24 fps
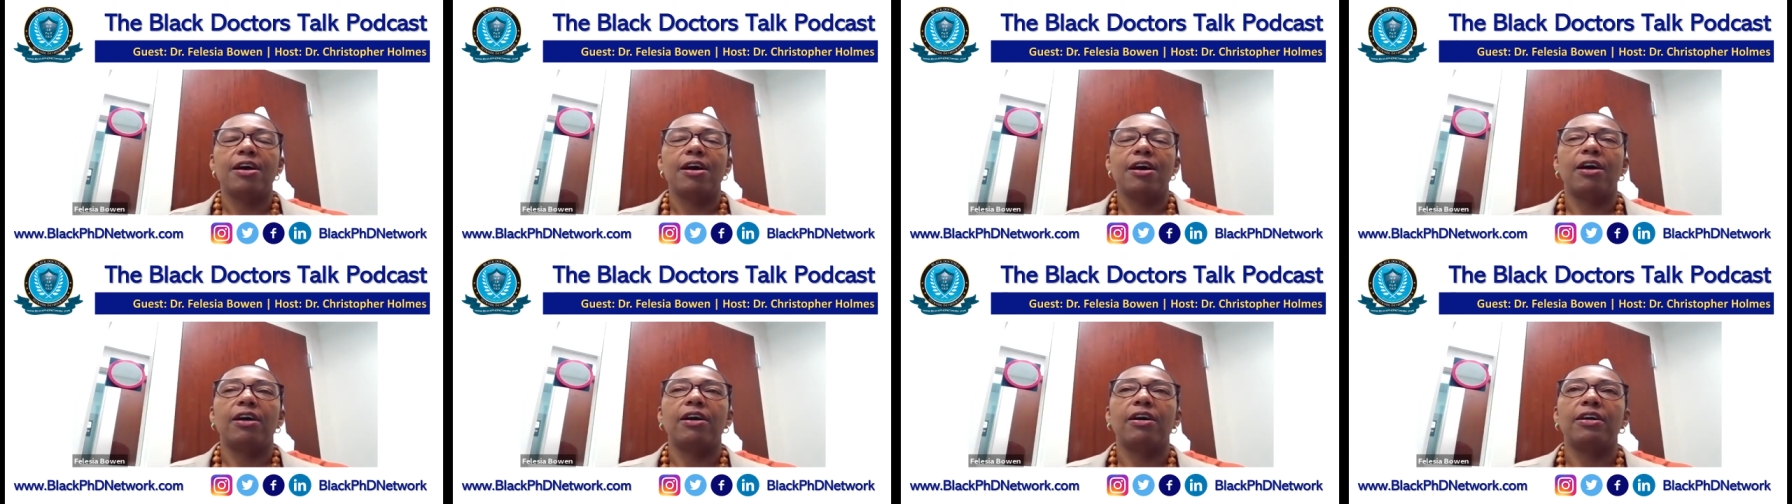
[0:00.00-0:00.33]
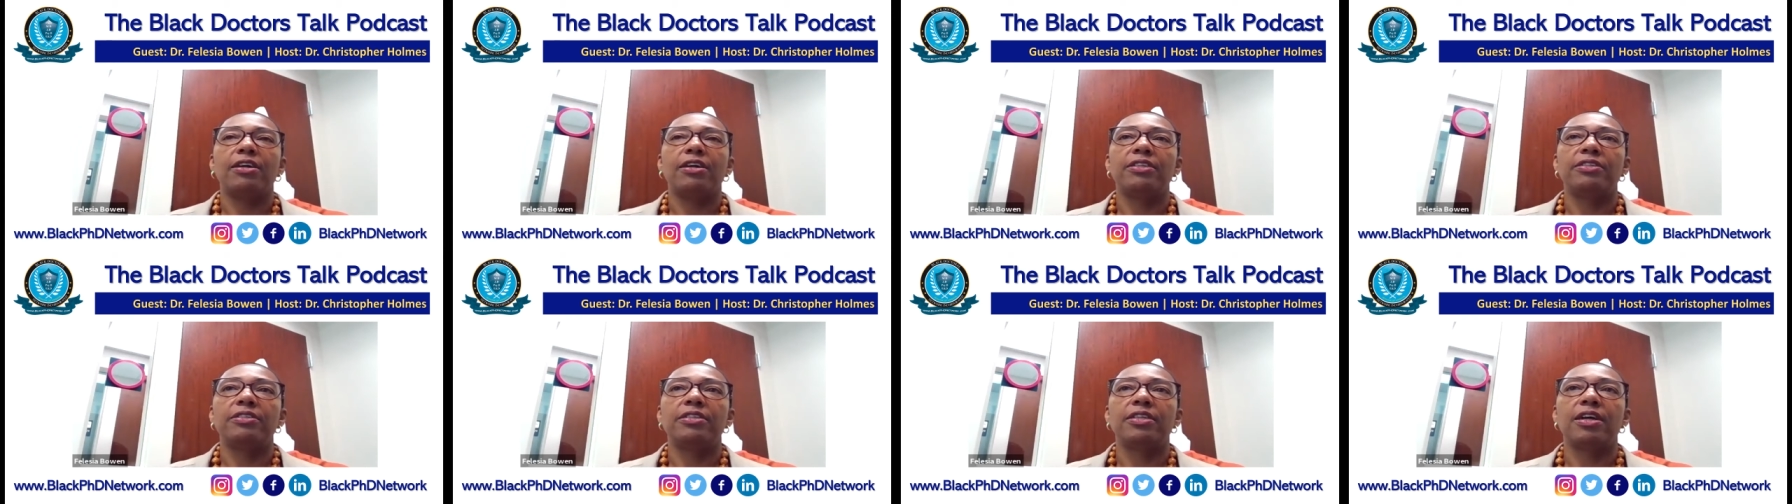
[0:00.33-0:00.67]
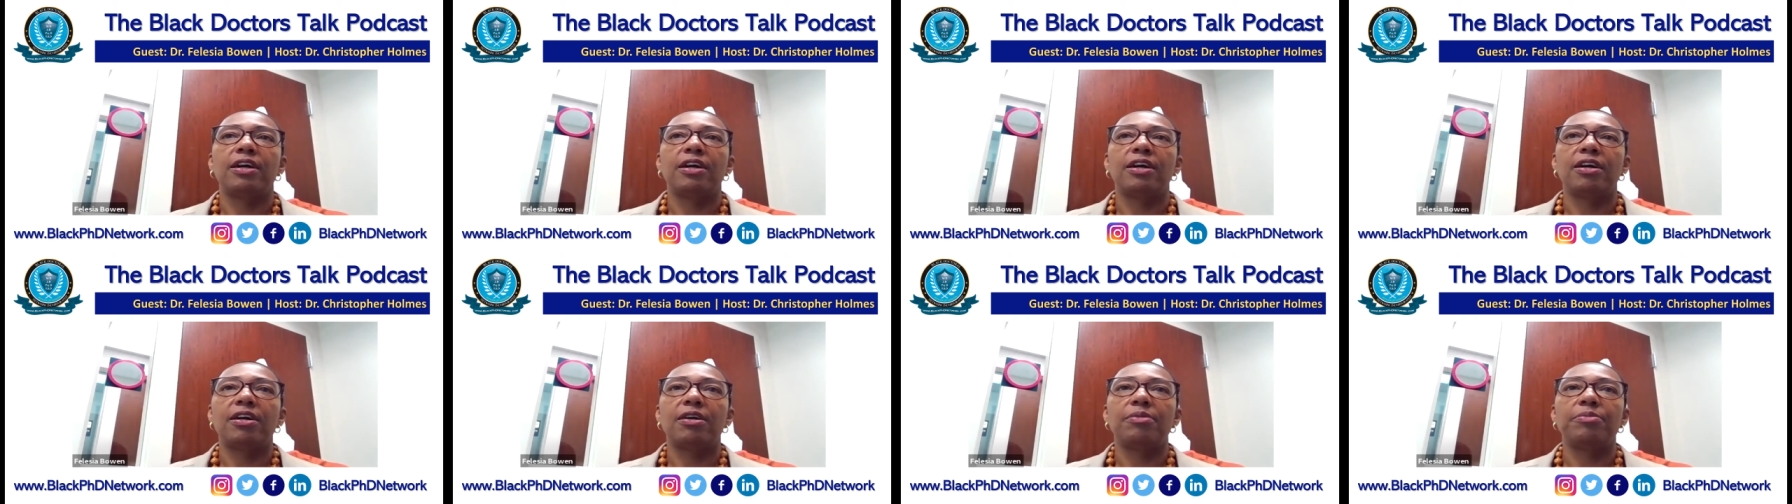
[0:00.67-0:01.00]
on
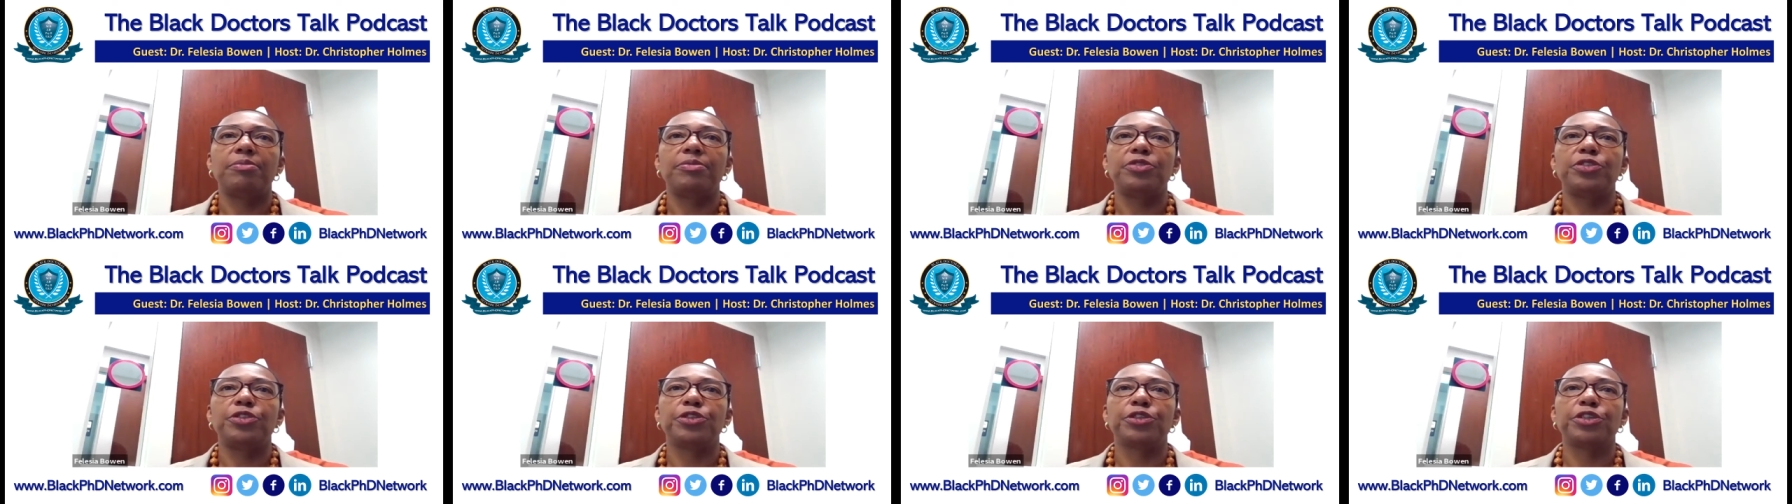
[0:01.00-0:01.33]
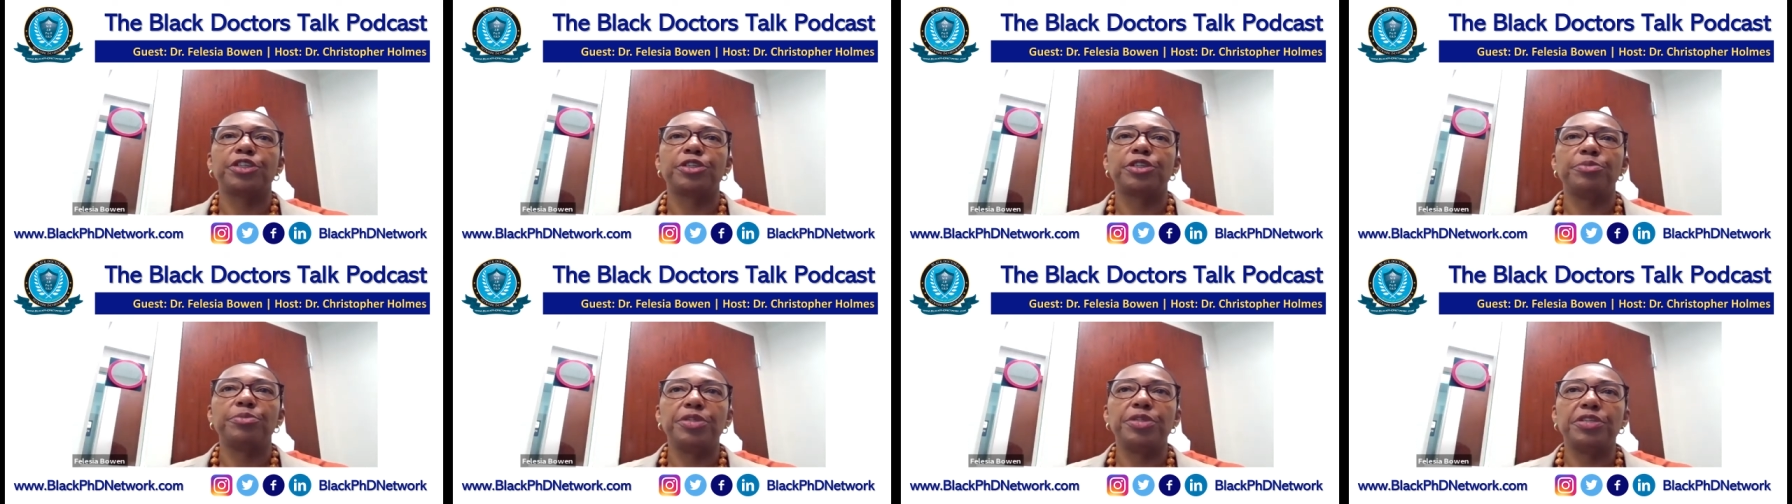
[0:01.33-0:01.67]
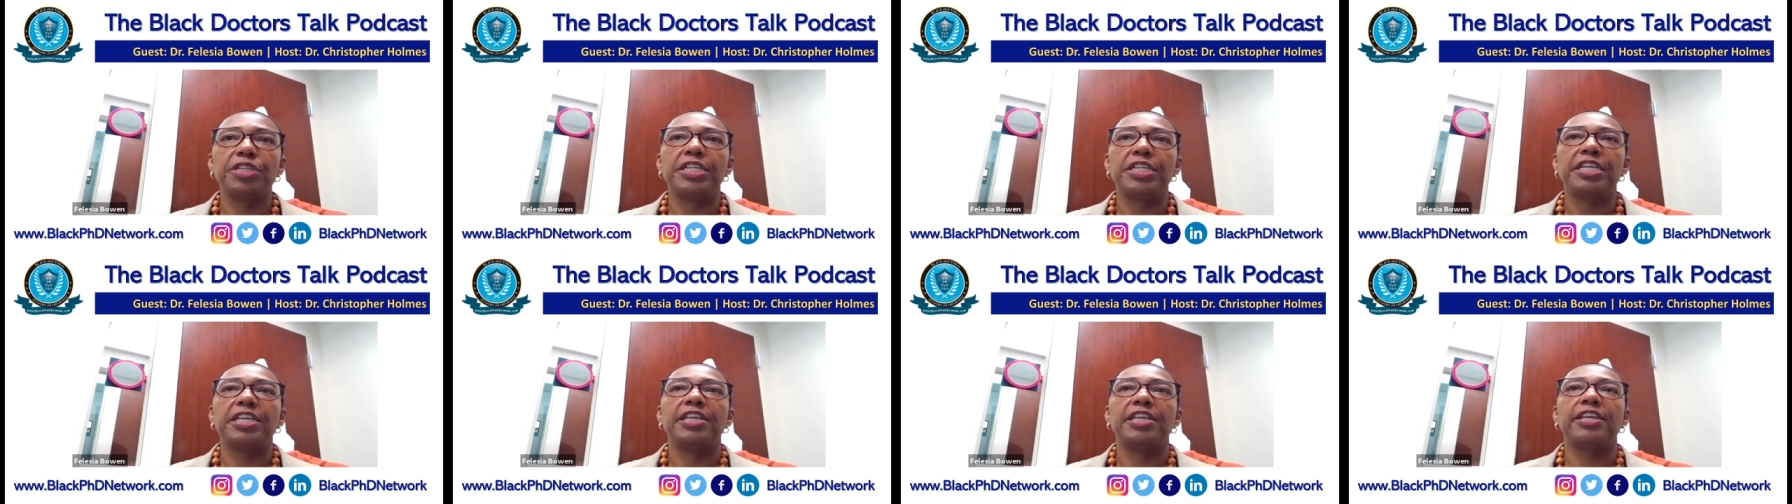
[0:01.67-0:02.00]
um, your
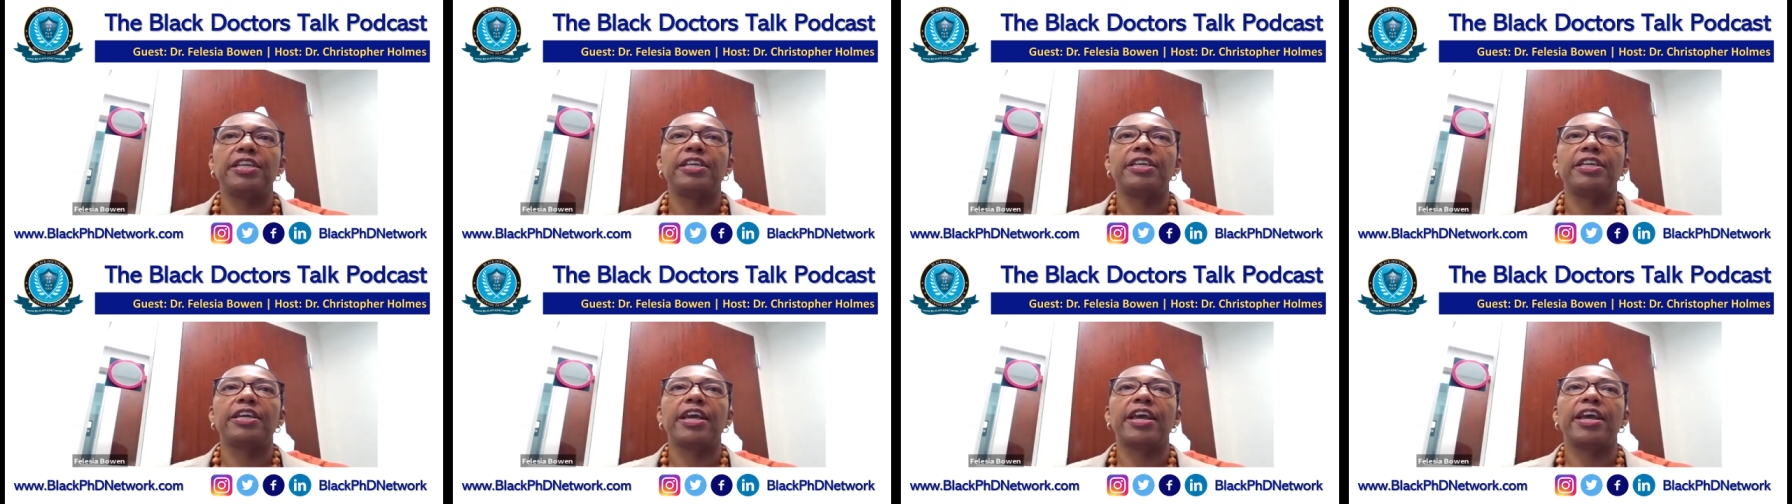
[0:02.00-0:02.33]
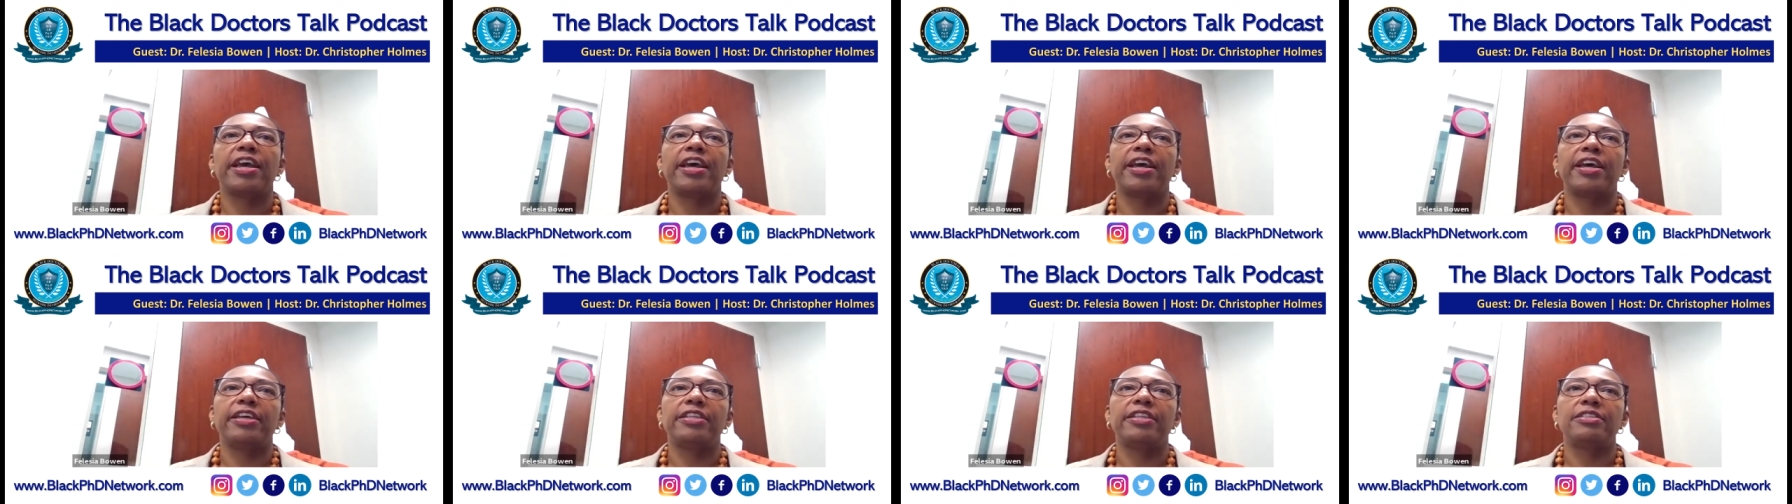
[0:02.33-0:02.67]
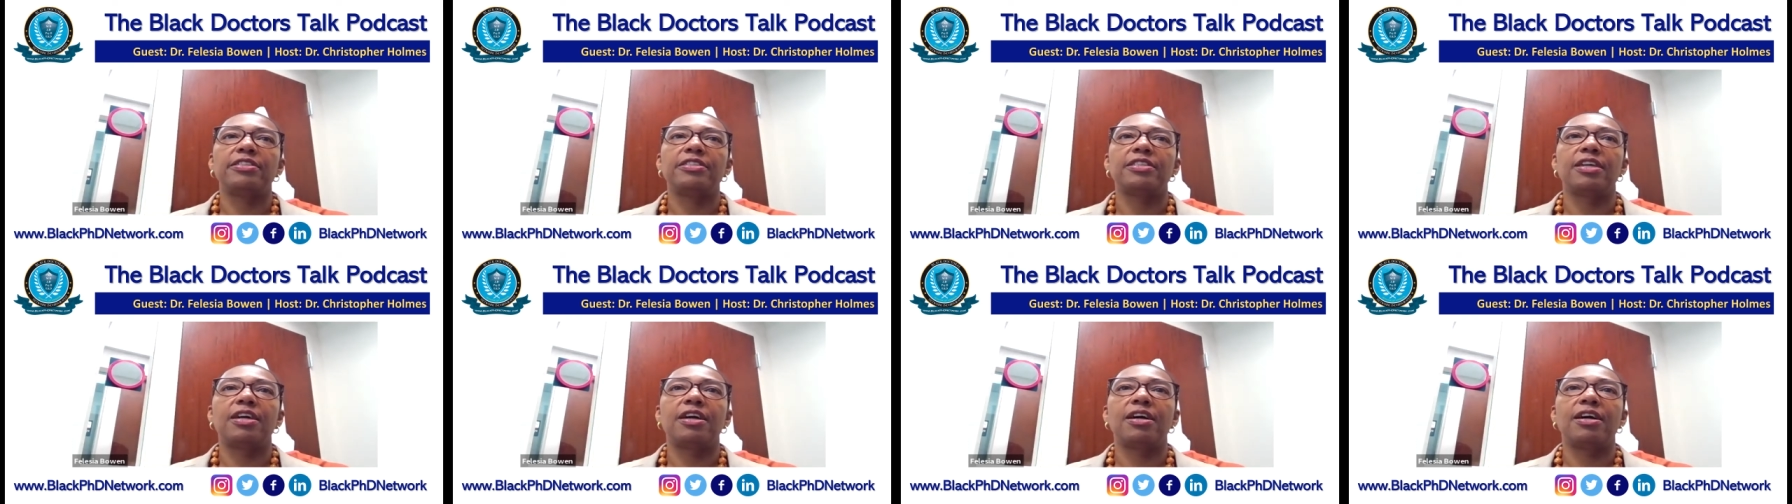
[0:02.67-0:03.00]
community
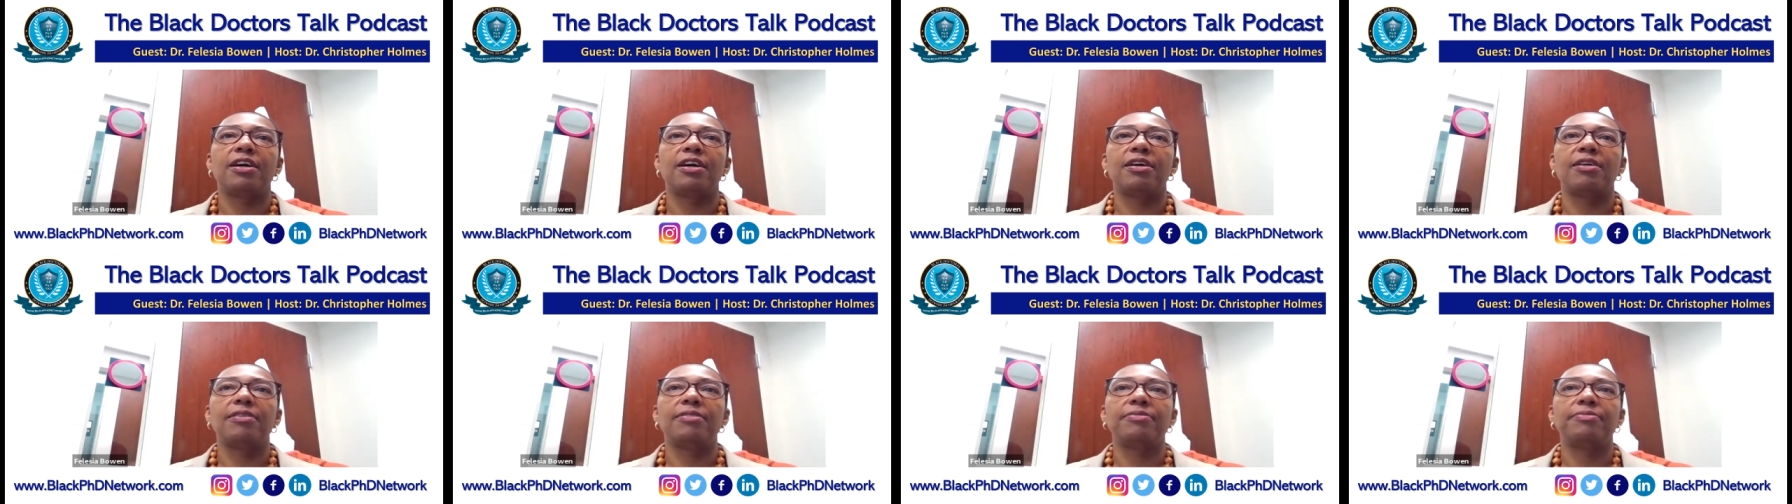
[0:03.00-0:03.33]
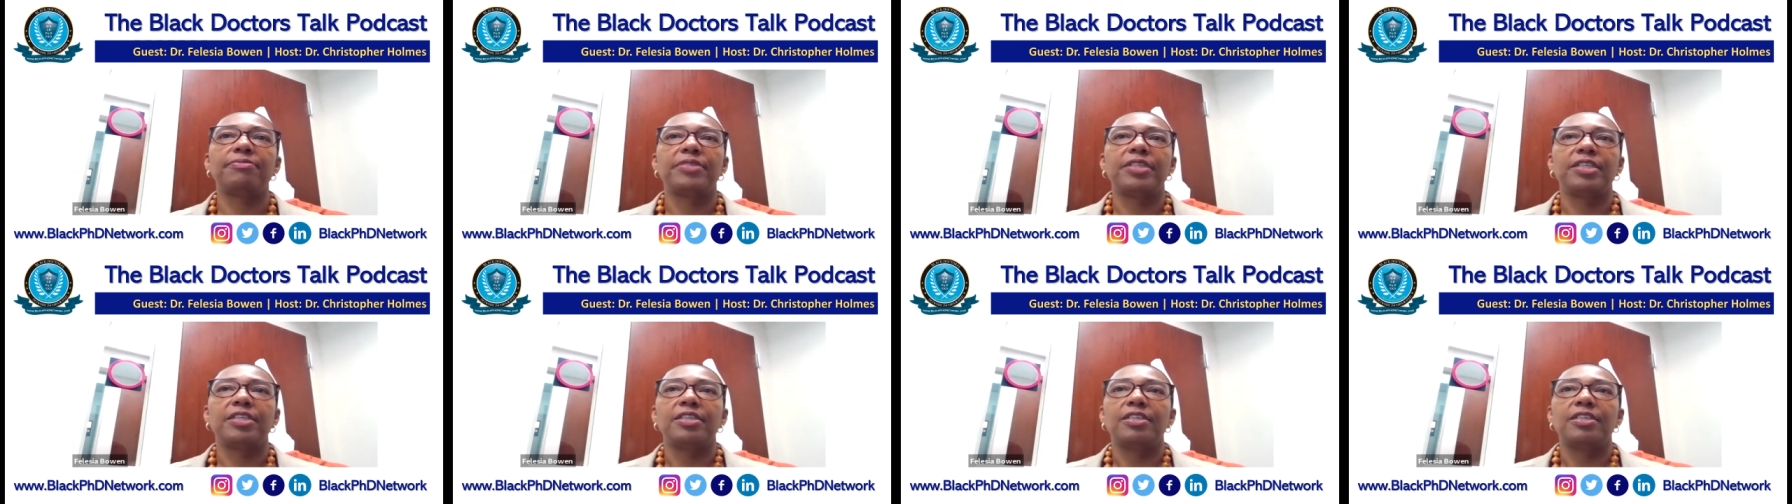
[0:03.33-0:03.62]
and uh,